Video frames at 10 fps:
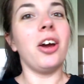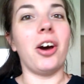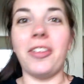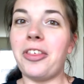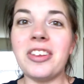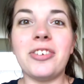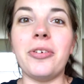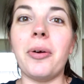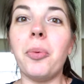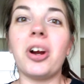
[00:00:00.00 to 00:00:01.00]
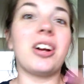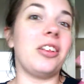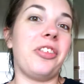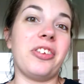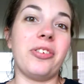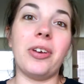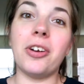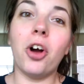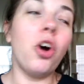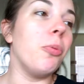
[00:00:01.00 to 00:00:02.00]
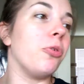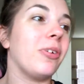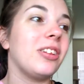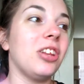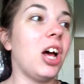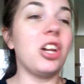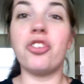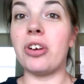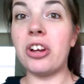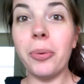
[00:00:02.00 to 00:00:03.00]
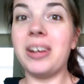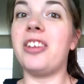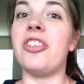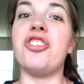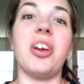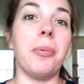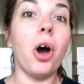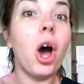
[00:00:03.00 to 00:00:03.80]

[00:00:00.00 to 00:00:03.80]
all the things you do at work, all the things you do at home, doing laundry, going to the gym,